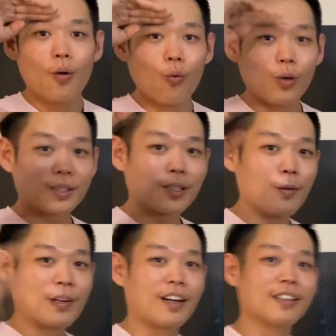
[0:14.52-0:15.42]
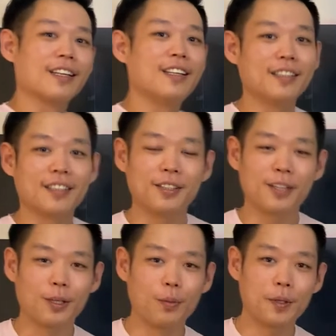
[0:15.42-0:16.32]
What's going on, ladies and
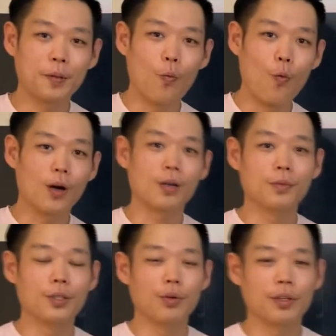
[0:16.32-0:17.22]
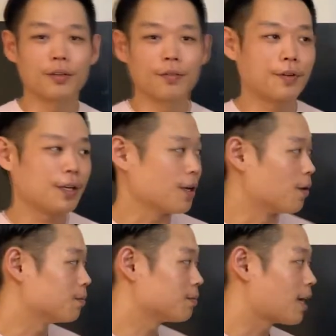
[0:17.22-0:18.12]
gentlemen? Welcome to another video.